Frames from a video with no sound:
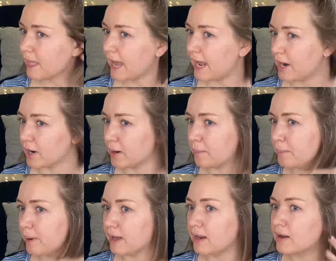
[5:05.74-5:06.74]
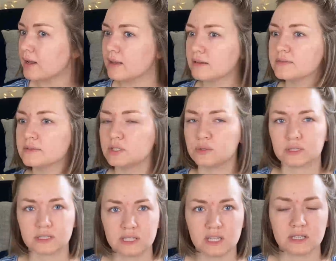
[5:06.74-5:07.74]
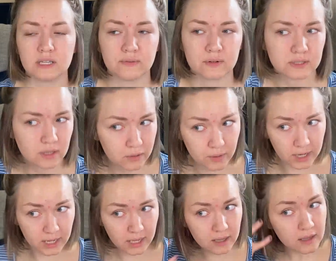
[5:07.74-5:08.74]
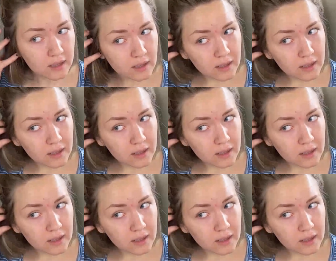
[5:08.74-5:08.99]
hair, but you can see the difference already.